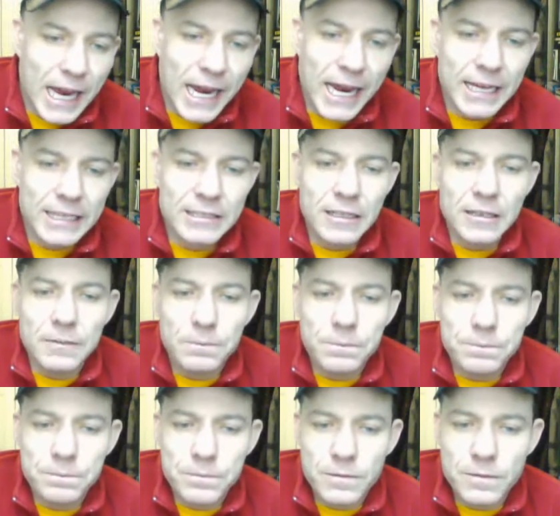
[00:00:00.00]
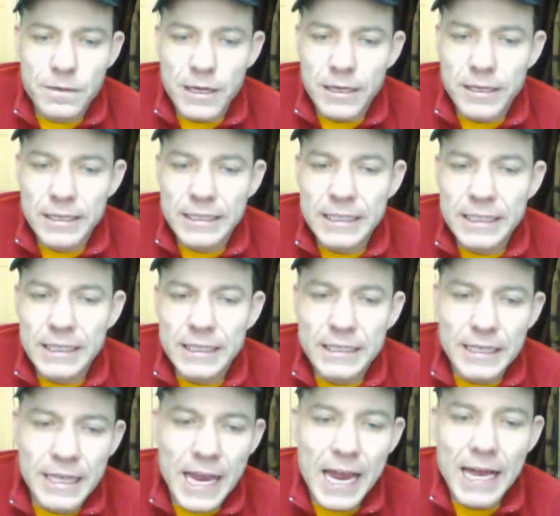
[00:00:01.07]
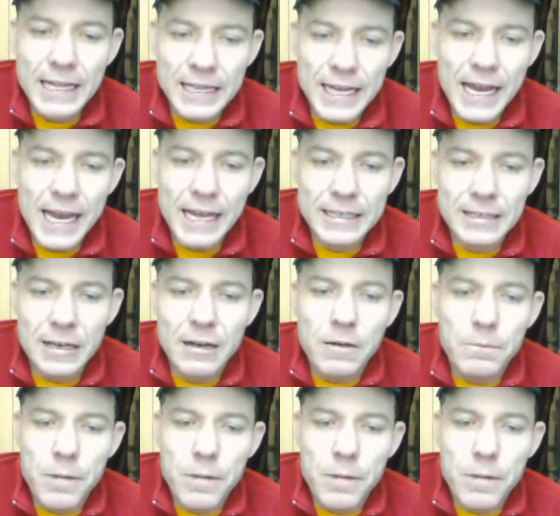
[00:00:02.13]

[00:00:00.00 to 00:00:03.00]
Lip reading: and Ernie the Cat Ladd,